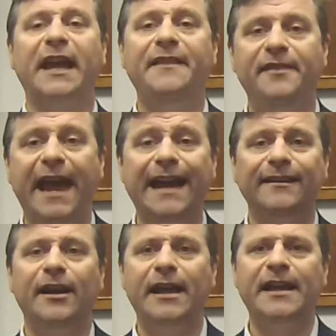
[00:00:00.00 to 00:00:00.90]
and
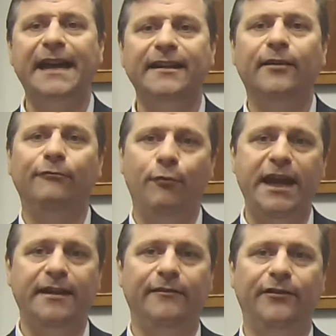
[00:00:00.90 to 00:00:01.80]
that adding of
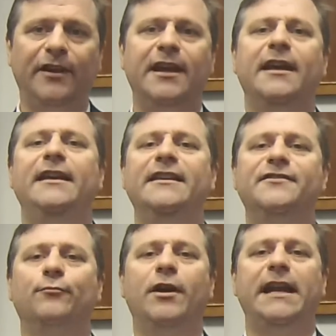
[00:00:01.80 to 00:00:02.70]
waves
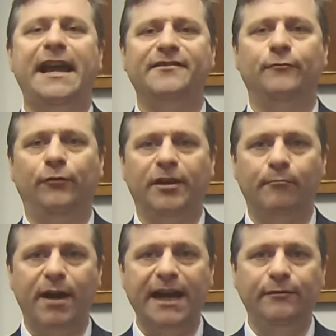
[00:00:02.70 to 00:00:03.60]
is what as
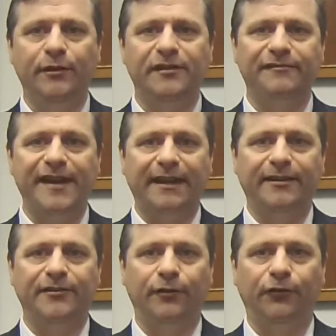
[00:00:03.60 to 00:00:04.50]
combined with the fact
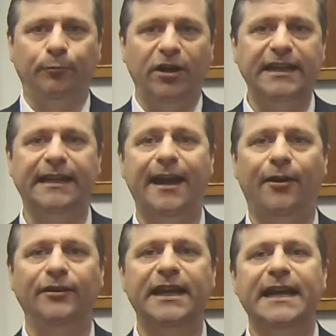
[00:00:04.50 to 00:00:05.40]
that they're spreading
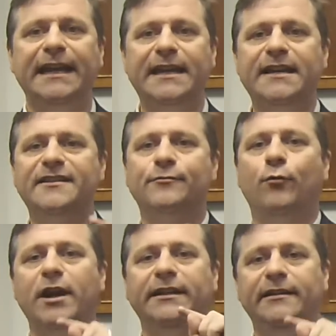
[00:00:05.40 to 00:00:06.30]
out is
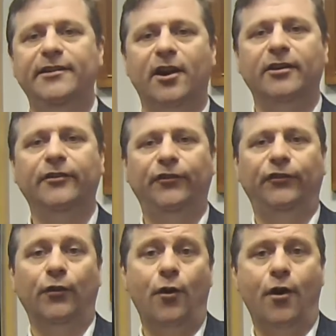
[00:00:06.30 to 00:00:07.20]
what Young
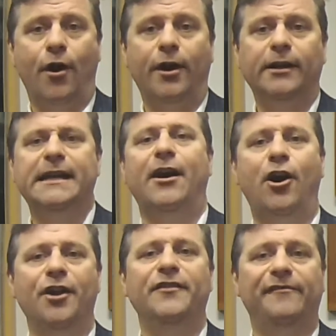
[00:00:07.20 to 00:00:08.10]
saw
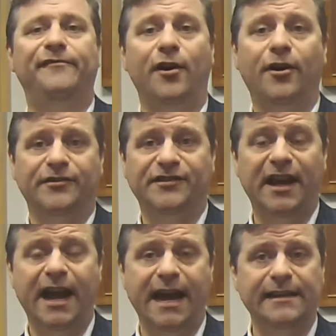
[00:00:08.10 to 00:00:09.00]
on the far
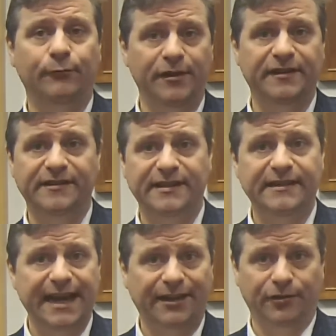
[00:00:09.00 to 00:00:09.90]
side with his
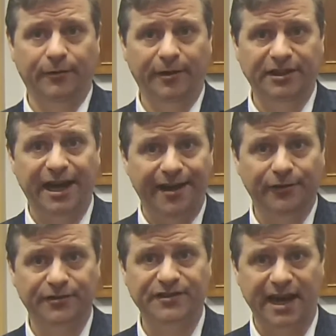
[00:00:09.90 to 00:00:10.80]
detector on the
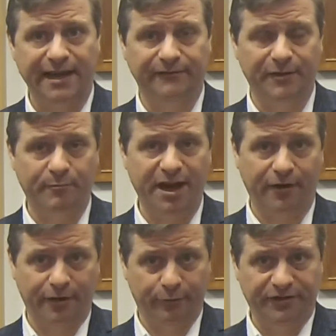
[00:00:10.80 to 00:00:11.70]
other side of the
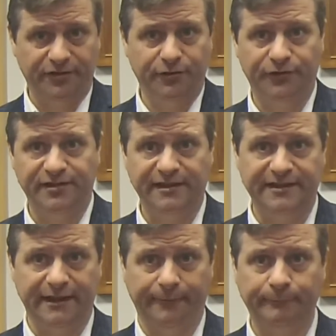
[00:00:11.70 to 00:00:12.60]
barrier with the two
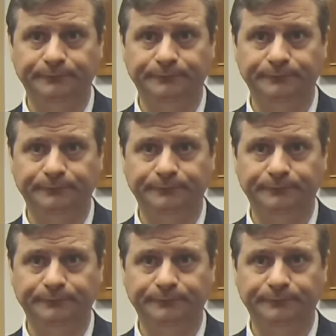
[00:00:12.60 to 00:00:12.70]
slits in it.